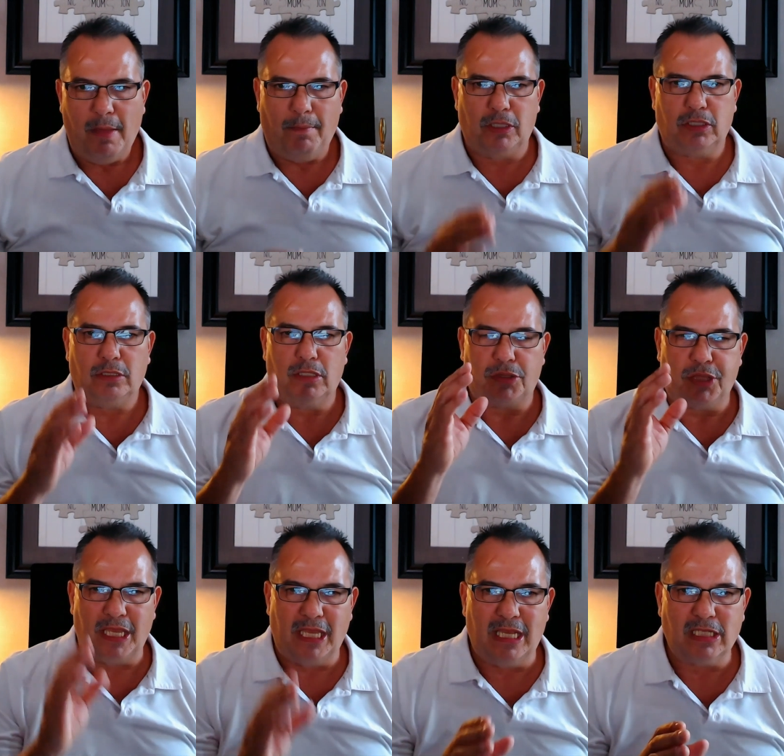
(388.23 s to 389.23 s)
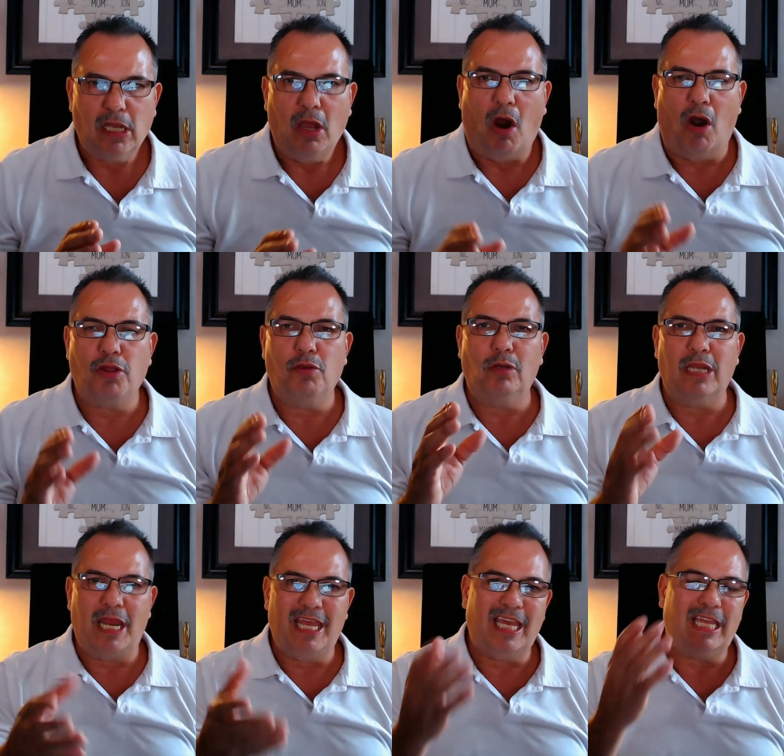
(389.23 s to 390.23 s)
But the thing is, are you
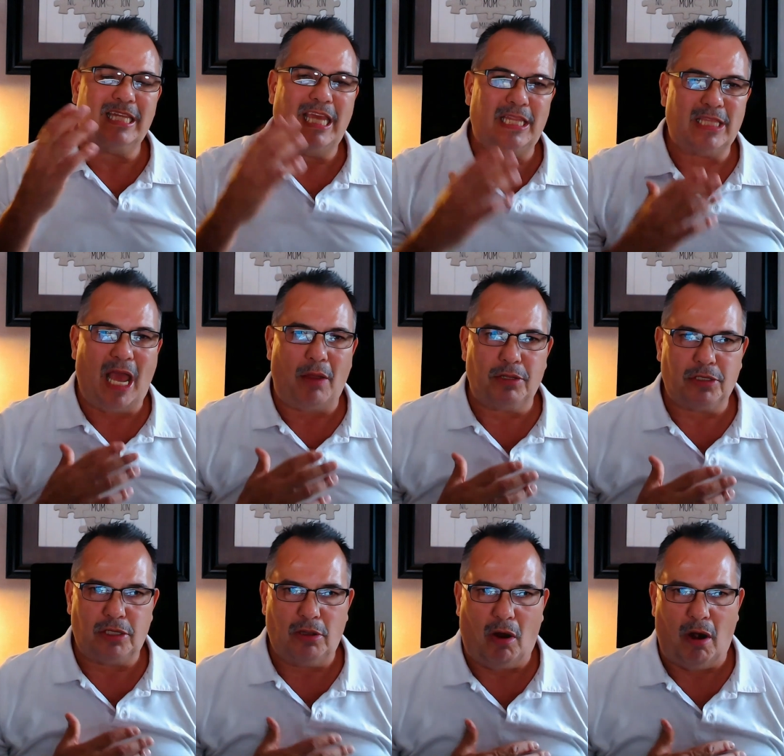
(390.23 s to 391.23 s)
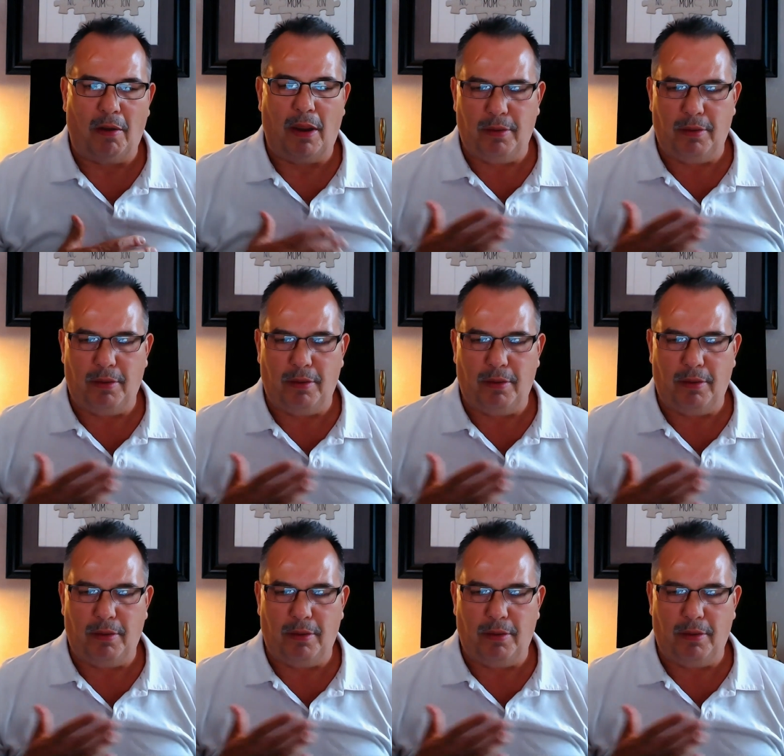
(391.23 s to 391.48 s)
letting it get down into your heart?